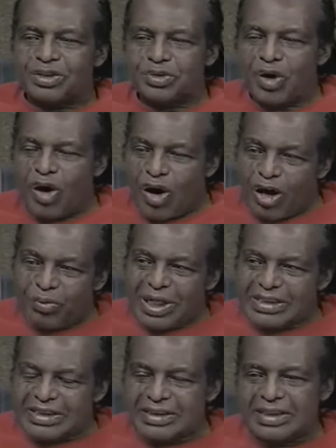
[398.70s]
you
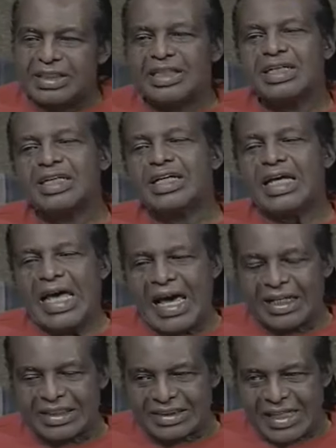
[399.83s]
always see
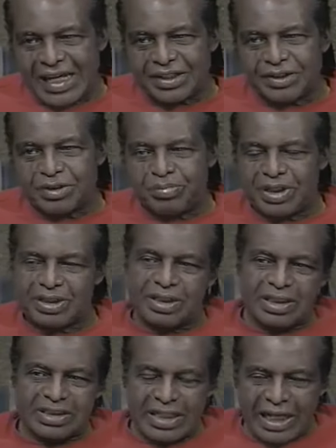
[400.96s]
Alexander
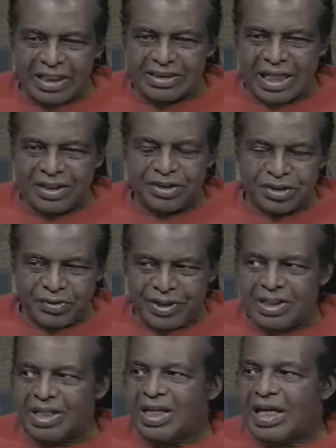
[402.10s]
depicted as Alexander the
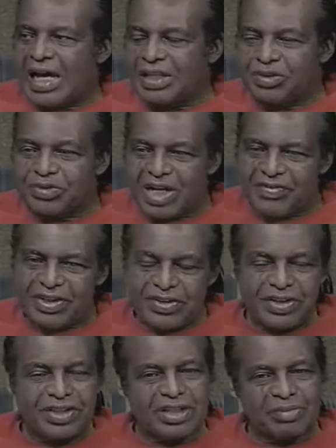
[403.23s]
Great, and you never
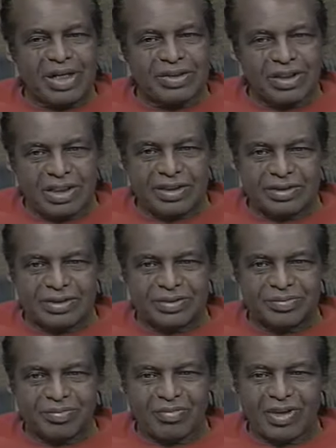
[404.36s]
hear anything about Cletus.